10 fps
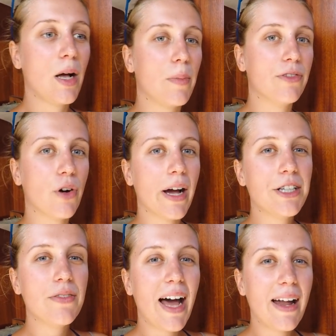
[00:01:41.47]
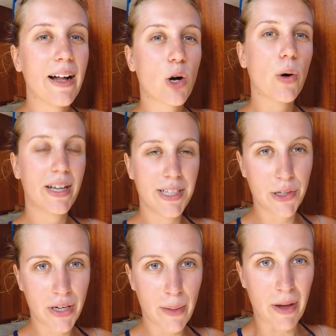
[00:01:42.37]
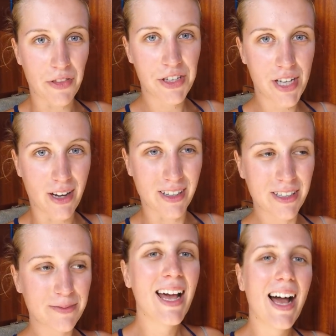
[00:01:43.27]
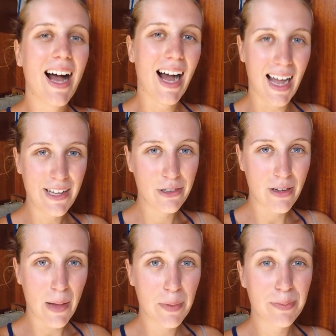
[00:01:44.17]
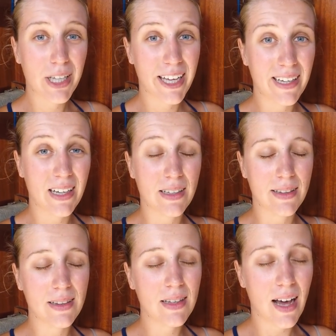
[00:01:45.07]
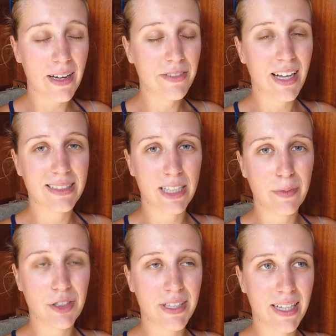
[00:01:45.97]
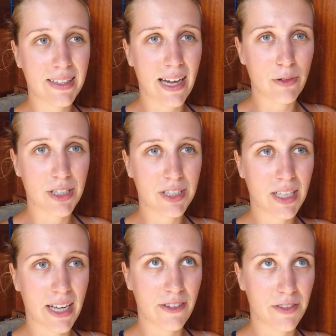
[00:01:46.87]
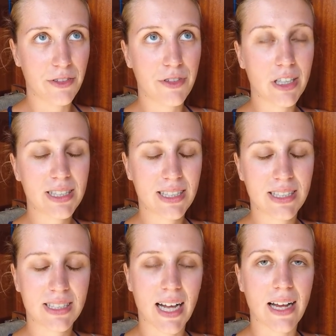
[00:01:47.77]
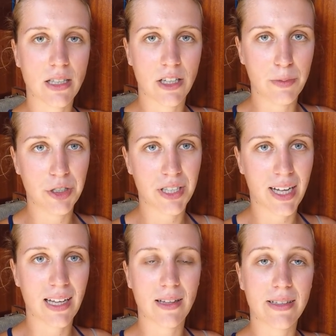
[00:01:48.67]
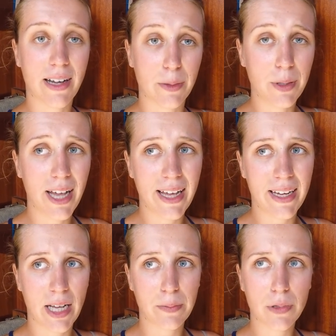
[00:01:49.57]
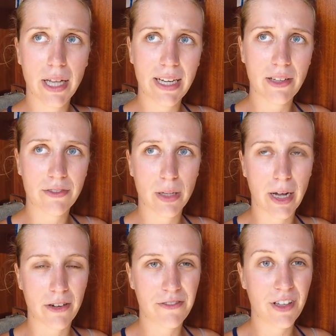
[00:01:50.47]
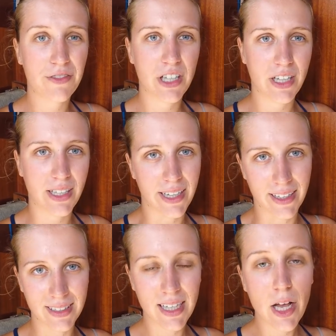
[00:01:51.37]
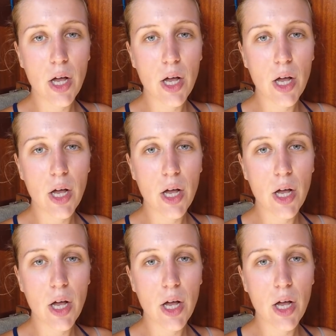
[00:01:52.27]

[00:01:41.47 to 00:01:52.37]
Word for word: Before I do that, a quick note about the song. I grew up playing a lot of Celtic music. That was kind of the first style of music I learned how to play, and I played it for about 15 years